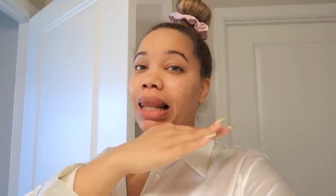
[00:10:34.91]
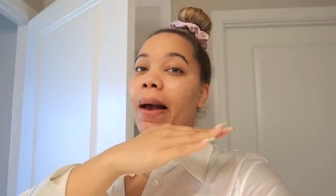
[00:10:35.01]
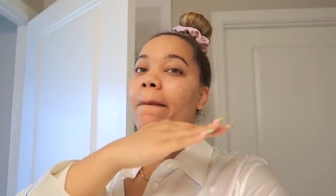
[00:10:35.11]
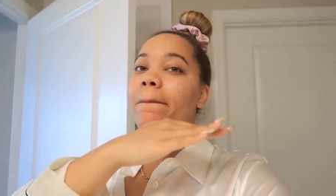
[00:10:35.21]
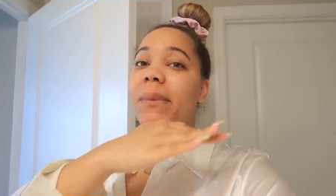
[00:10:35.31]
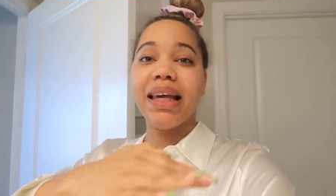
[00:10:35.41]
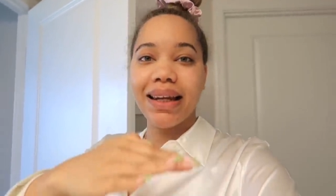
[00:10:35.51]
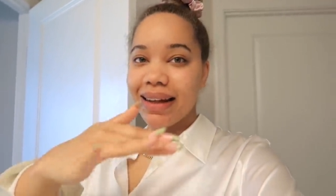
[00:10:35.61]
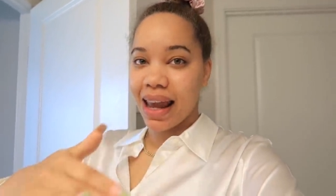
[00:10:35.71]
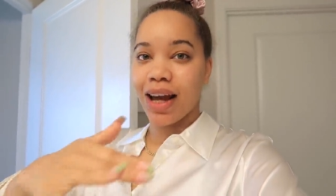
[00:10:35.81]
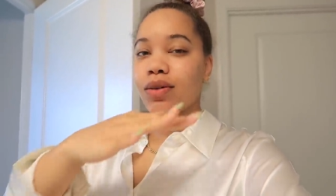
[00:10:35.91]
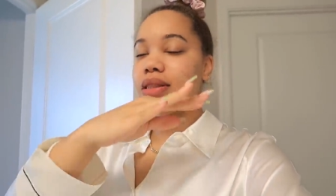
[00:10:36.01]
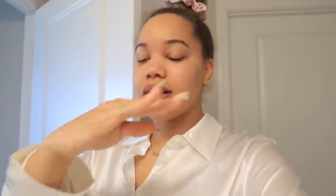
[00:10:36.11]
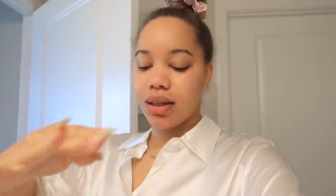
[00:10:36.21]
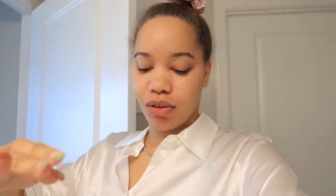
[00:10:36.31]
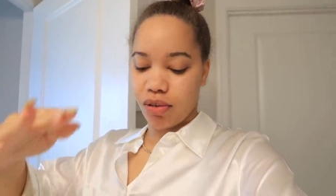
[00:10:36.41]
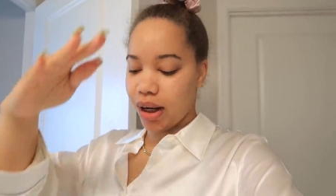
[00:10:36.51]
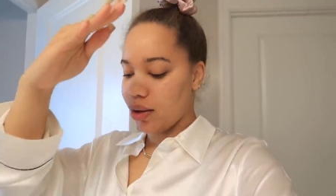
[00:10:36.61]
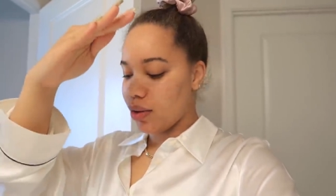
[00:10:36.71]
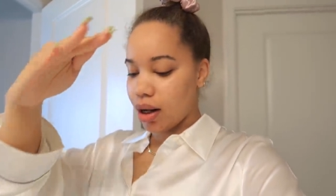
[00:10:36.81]
Like beat it down to the
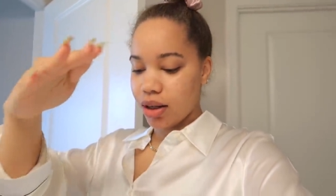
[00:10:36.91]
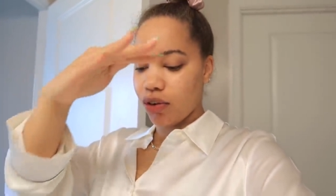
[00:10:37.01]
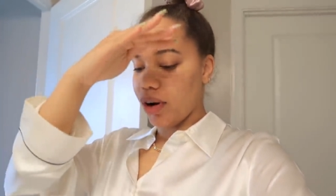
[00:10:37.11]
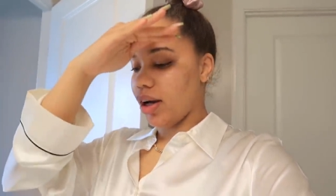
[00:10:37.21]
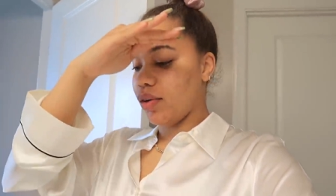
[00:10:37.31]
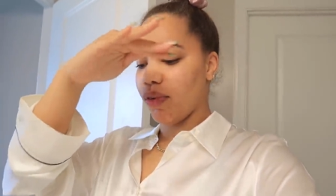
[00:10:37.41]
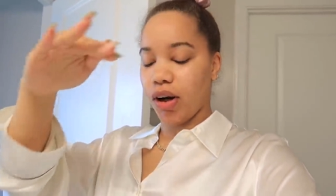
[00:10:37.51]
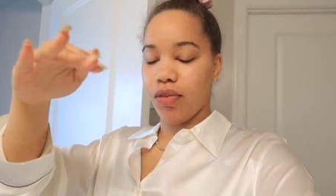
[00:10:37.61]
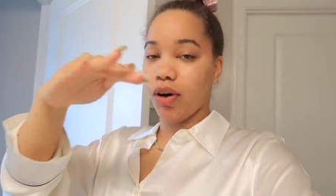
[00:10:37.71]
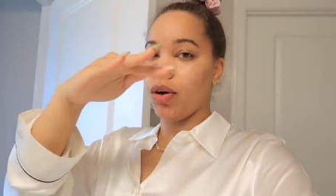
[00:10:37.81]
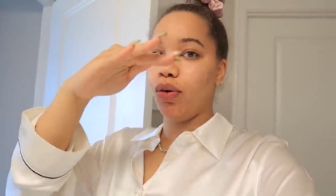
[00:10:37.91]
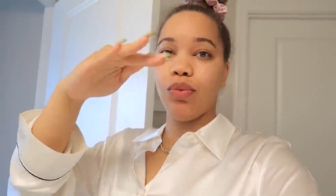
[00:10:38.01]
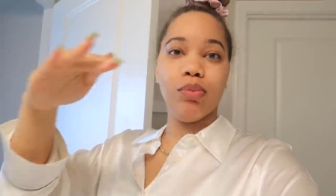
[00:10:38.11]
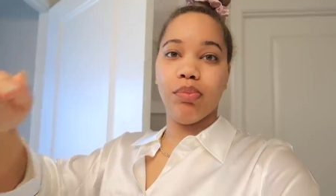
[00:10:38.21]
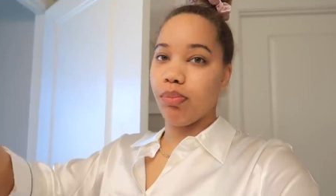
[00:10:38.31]
ground, underground railroad